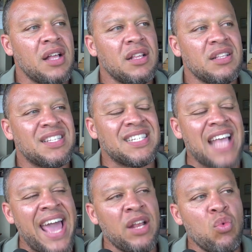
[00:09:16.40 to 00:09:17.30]

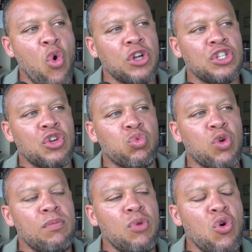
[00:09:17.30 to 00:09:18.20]
Satan wanted to
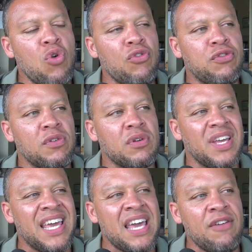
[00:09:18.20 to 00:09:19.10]
remove
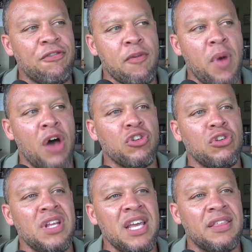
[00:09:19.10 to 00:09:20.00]
Eve from
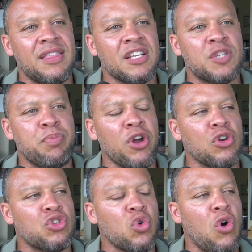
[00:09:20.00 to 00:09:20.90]
underneath the
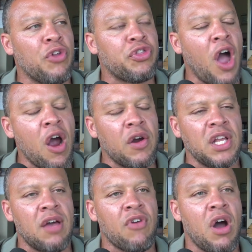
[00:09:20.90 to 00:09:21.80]
spiritual
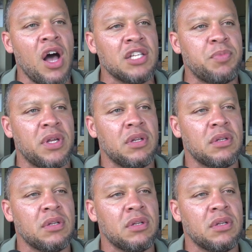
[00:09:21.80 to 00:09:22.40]
authority of her husband.